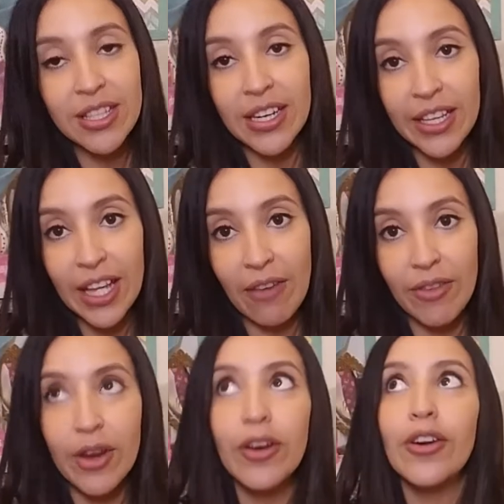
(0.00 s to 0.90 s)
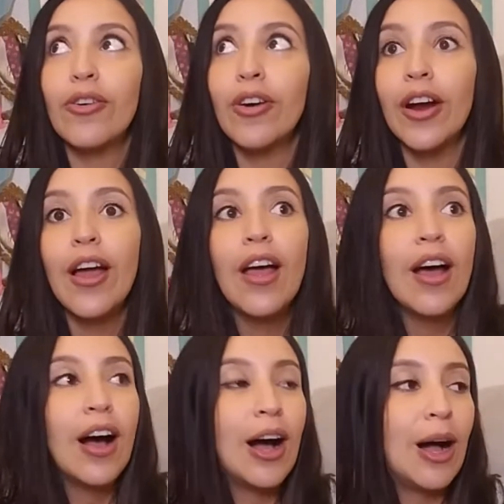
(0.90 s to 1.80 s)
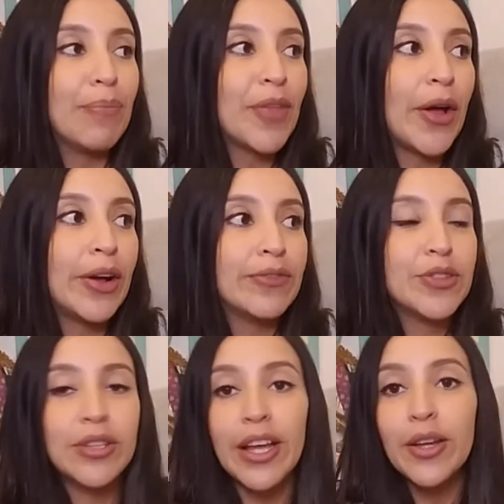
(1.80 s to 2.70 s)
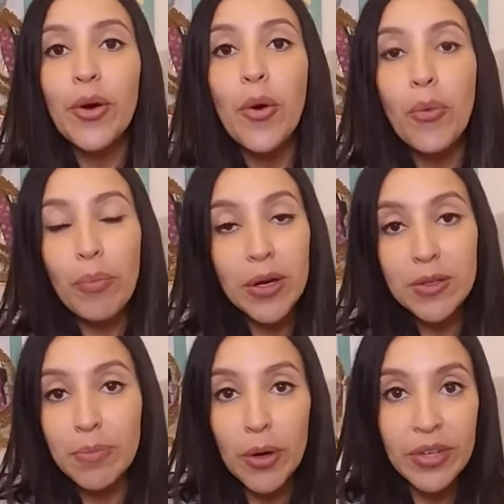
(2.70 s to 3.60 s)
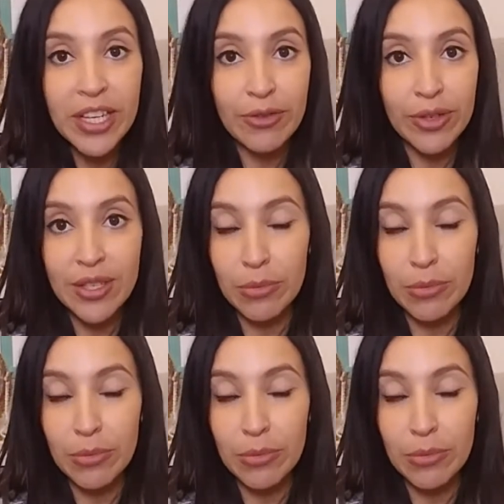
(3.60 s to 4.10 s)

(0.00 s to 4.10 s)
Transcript: I can't feed her, or I'll have to like postpone it if we're somewhere